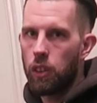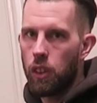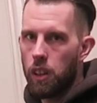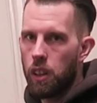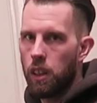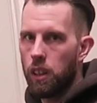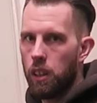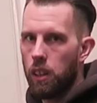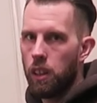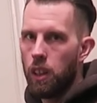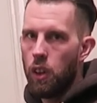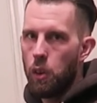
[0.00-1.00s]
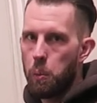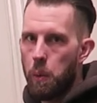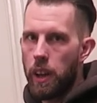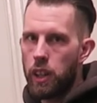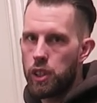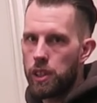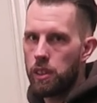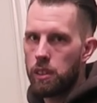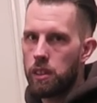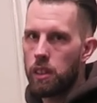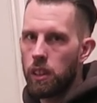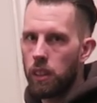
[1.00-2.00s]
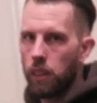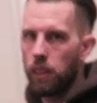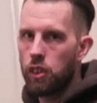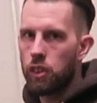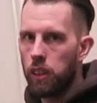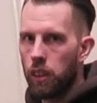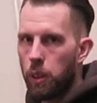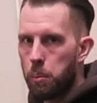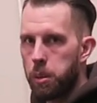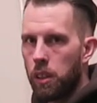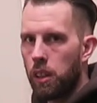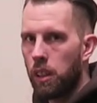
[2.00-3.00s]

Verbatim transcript: my daughter? Why is she still asleep?